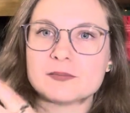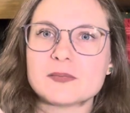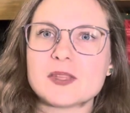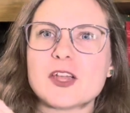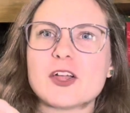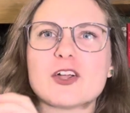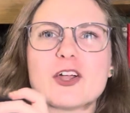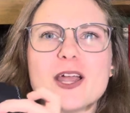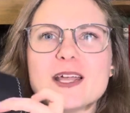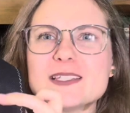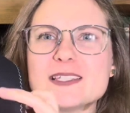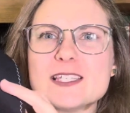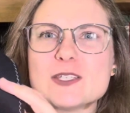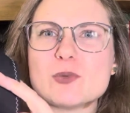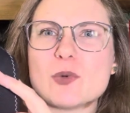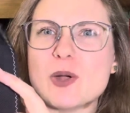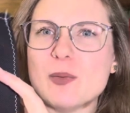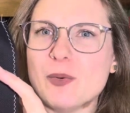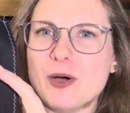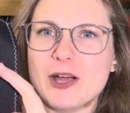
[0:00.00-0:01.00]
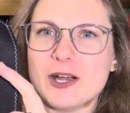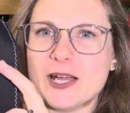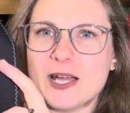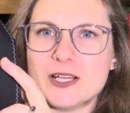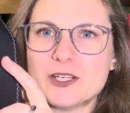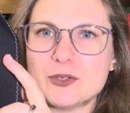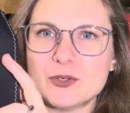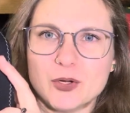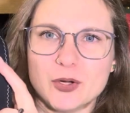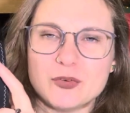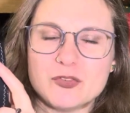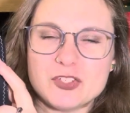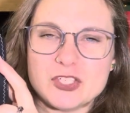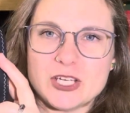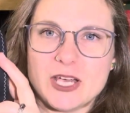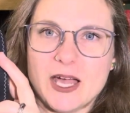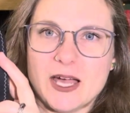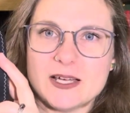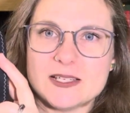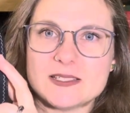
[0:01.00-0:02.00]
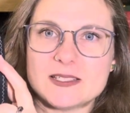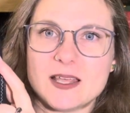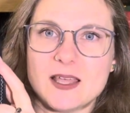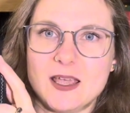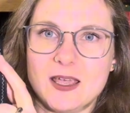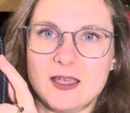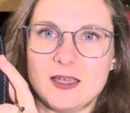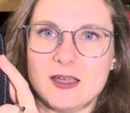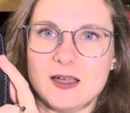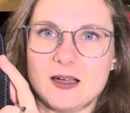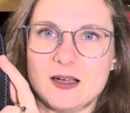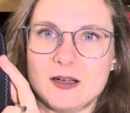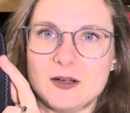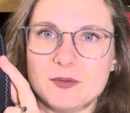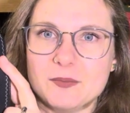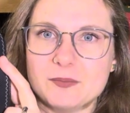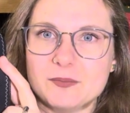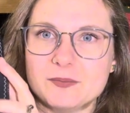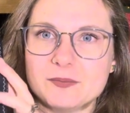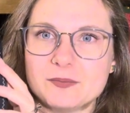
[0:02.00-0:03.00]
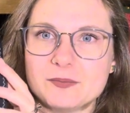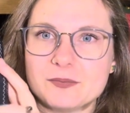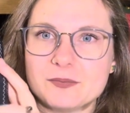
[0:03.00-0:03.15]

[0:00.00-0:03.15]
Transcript: Or Etsy's where I bought it. I don't know if she has an